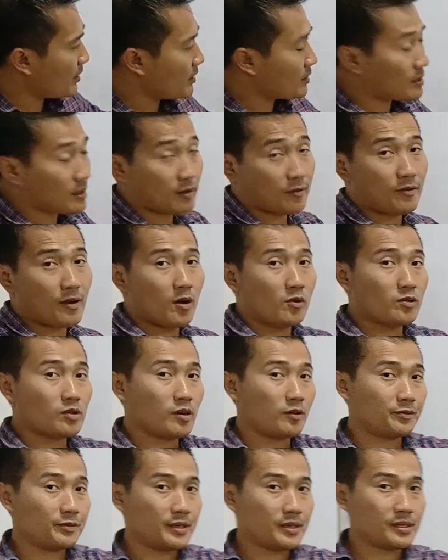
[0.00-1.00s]
is the founder
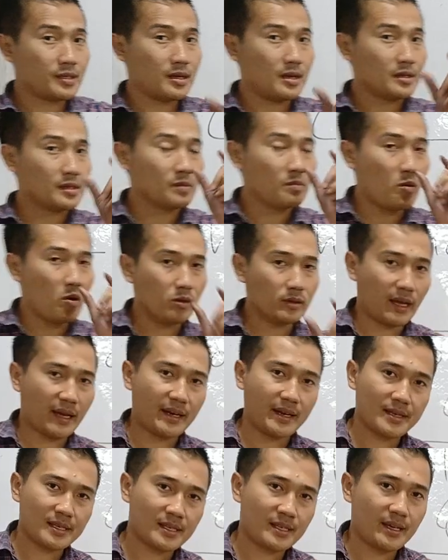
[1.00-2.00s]
of this small
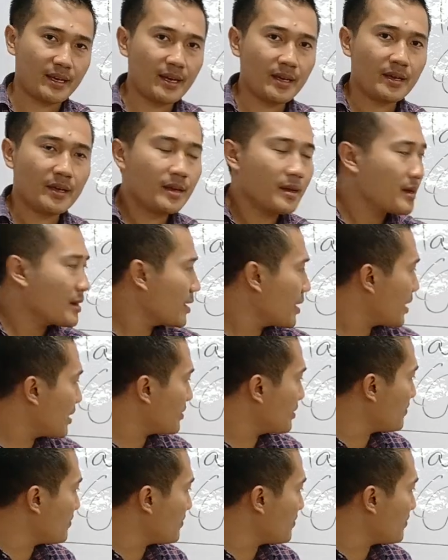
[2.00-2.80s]
dynasty. And